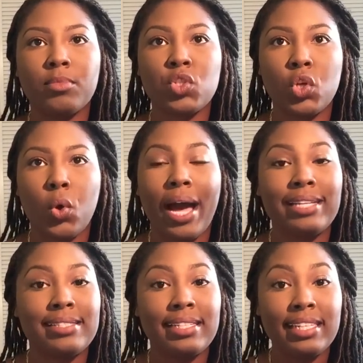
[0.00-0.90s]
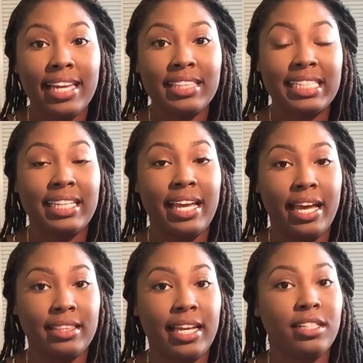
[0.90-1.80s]
So I did like that they
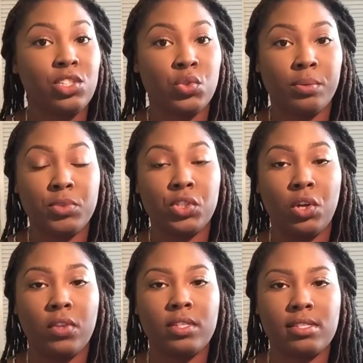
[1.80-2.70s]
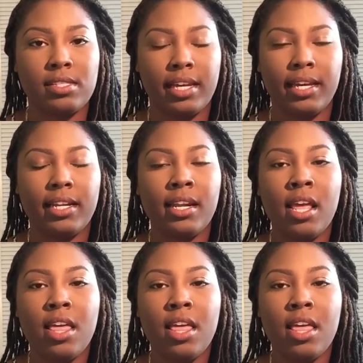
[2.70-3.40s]
had that description on the site.